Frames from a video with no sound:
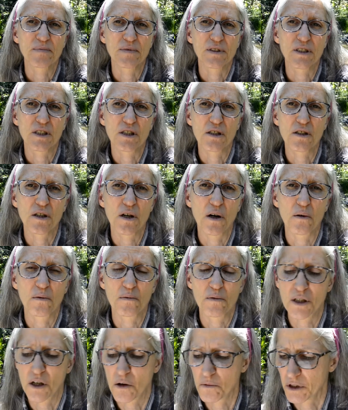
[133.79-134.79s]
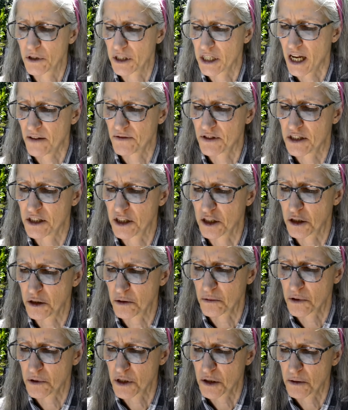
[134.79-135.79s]
So we don't really have to deal
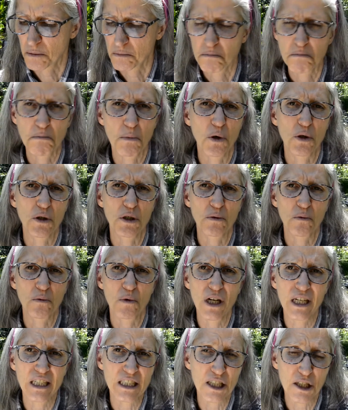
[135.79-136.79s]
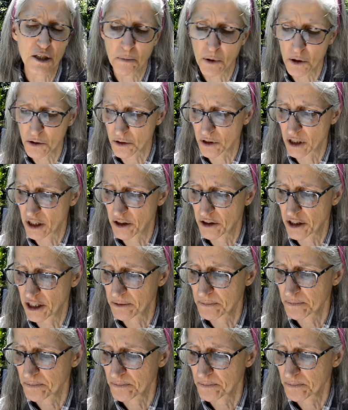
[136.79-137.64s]
with more than one disposal area.